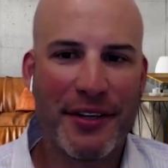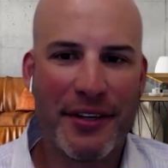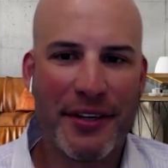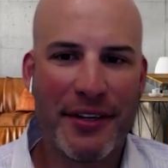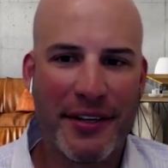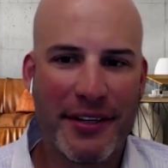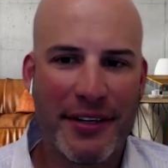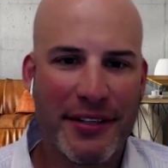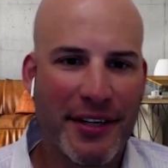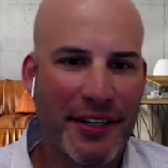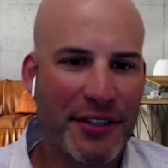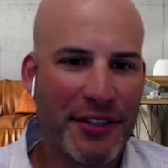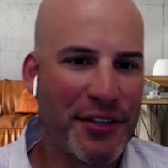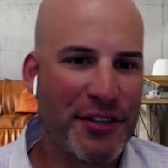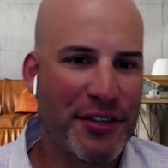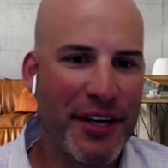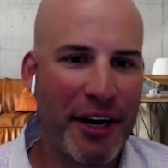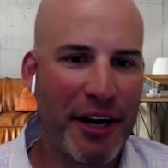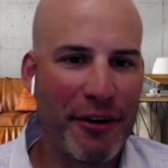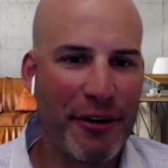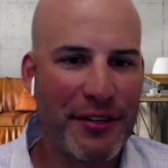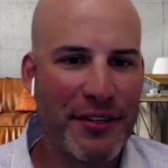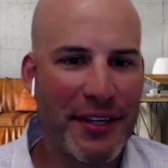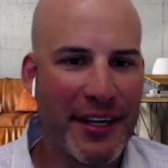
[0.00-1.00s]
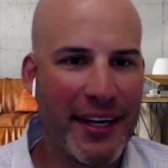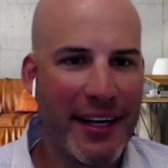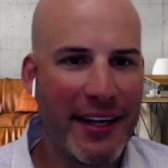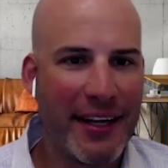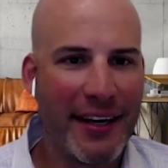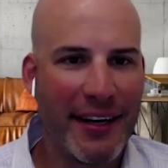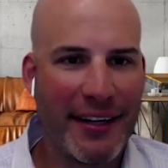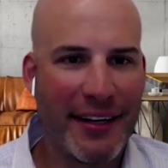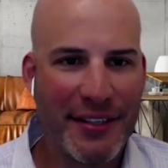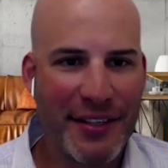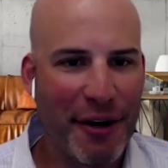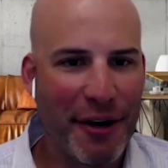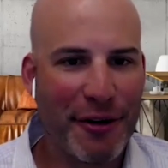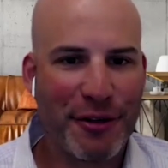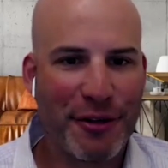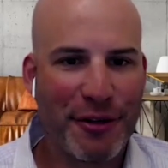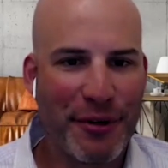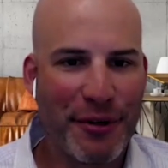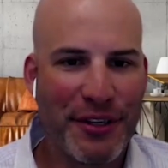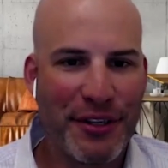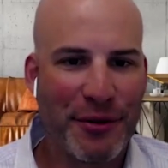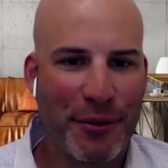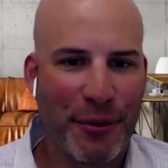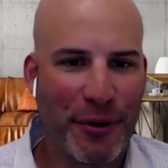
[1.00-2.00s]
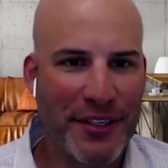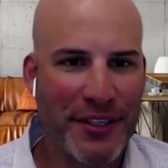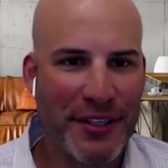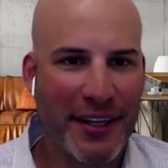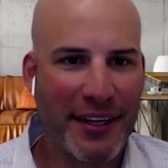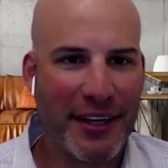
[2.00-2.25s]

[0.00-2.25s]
a scarcity and a scarce resource.